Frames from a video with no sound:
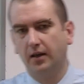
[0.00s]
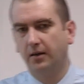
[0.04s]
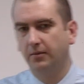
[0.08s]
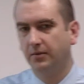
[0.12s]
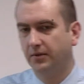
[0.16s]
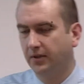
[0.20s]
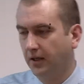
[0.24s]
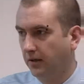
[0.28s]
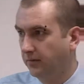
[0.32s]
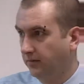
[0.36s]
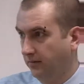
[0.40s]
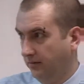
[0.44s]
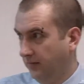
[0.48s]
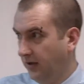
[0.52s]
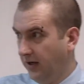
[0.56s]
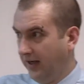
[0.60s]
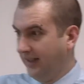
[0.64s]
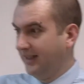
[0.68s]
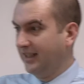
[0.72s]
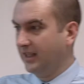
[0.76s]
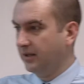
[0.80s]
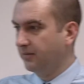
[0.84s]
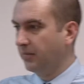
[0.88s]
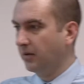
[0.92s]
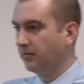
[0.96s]
So you're
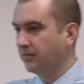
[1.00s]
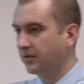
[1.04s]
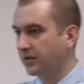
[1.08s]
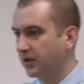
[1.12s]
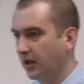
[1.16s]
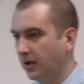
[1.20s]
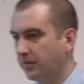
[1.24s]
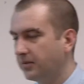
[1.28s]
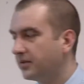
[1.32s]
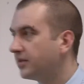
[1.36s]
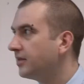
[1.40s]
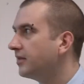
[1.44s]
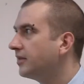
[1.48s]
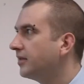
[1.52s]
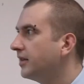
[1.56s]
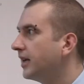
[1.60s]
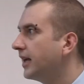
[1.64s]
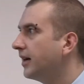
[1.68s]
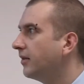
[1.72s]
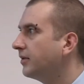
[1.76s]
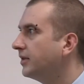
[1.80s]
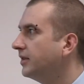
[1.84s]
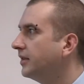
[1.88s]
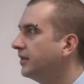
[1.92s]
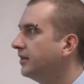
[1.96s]
hitting the bump stops.
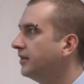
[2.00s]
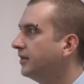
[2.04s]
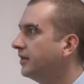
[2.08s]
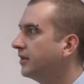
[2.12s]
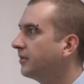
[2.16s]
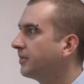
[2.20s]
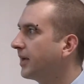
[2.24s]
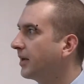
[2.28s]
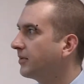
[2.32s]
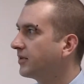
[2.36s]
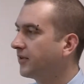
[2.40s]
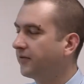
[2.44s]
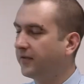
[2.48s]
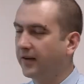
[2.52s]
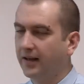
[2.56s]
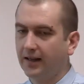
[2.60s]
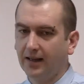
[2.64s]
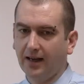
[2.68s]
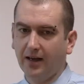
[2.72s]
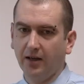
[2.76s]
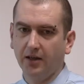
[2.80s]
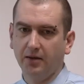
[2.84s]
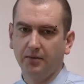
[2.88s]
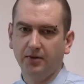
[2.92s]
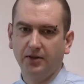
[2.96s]
Now you'll be able to feel
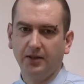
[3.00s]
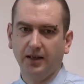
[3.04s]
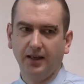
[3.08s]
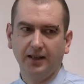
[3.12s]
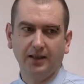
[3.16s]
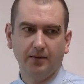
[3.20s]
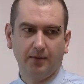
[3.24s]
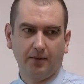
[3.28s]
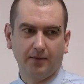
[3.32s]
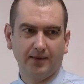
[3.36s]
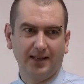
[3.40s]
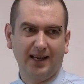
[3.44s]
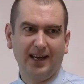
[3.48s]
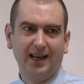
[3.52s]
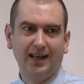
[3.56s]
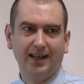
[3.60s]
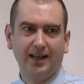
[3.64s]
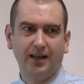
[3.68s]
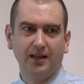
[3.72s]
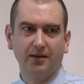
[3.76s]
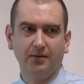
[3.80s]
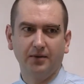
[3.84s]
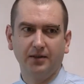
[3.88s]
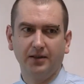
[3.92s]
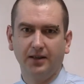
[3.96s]
that on the machine. You'll be able to hear that
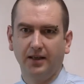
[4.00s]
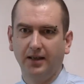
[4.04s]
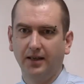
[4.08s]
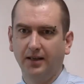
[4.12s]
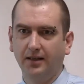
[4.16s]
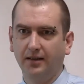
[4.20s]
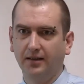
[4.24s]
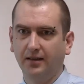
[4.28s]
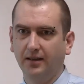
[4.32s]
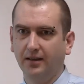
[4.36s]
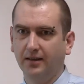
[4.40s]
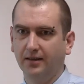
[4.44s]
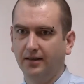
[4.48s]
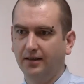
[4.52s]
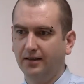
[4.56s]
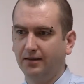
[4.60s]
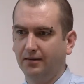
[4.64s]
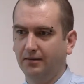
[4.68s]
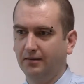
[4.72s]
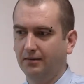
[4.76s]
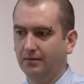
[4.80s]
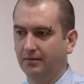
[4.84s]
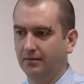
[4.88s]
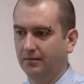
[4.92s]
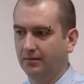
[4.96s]
on the machine. It's
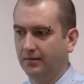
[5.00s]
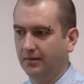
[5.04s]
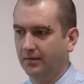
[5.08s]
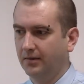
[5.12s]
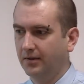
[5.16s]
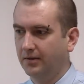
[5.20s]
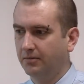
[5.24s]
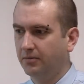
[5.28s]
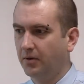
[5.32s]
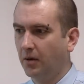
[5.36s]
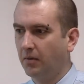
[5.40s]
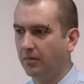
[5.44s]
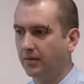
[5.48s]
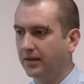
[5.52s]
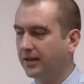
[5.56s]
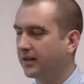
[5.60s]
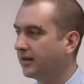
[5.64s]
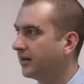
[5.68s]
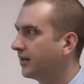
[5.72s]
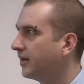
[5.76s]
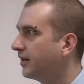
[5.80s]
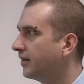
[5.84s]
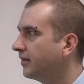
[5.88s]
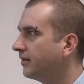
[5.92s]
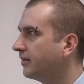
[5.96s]
probably
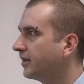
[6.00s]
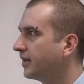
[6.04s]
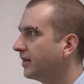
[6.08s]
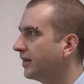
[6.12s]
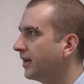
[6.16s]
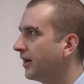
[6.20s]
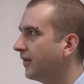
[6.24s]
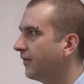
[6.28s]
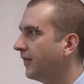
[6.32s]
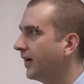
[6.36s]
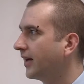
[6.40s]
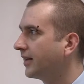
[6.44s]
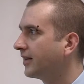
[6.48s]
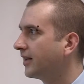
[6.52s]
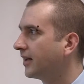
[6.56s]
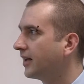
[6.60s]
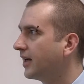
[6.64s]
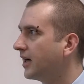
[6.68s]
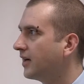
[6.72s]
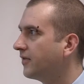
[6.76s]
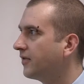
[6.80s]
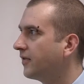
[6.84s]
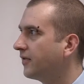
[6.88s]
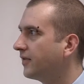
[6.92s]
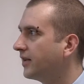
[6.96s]
going to affect the
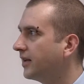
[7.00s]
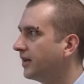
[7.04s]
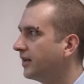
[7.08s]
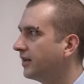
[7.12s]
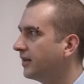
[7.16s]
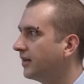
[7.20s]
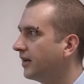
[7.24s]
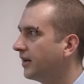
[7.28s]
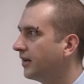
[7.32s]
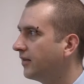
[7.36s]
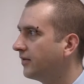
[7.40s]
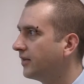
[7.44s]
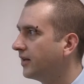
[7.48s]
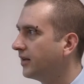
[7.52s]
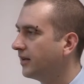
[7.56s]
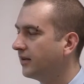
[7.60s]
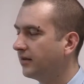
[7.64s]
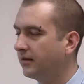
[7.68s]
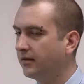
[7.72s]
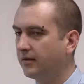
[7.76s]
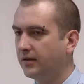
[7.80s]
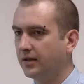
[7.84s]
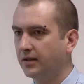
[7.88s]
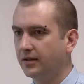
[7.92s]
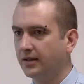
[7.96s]
life of
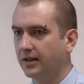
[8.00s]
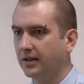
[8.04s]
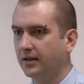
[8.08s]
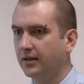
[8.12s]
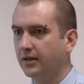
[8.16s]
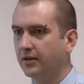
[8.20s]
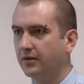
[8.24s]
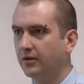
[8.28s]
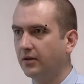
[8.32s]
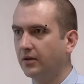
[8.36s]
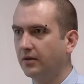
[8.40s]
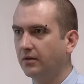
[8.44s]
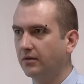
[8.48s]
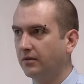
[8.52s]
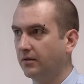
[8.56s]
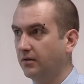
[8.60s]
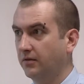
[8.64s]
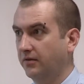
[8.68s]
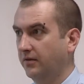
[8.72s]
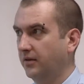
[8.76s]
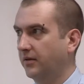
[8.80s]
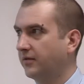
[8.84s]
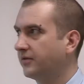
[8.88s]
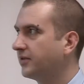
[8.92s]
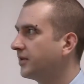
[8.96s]
the cylinder or
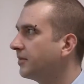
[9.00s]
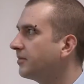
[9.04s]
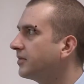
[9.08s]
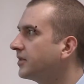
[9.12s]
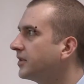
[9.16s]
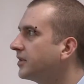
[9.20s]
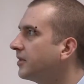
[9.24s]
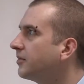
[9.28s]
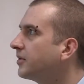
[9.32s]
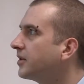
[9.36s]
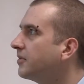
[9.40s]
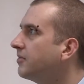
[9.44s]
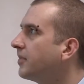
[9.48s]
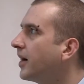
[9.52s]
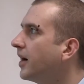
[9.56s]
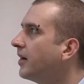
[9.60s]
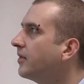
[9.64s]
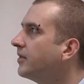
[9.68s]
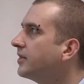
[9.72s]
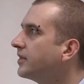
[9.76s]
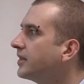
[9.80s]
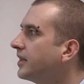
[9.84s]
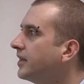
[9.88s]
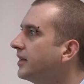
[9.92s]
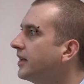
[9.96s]
of some
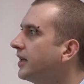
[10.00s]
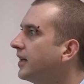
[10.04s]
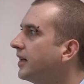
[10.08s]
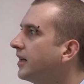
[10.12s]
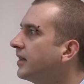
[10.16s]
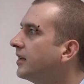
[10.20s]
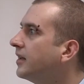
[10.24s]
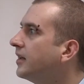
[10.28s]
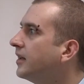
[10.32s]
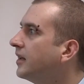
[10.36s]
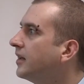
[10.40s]
components in there.